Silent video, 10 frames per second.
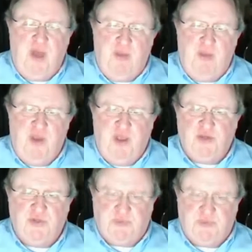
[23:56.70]
you know,
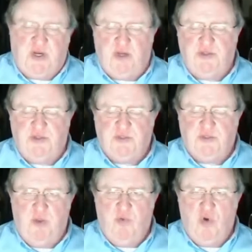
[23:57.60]
nominations, particularly
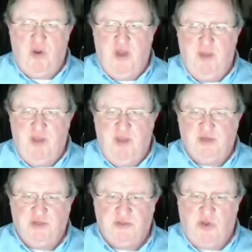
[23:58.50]
Supreme Court
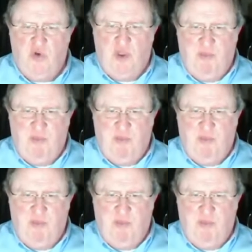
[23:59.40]
nominations,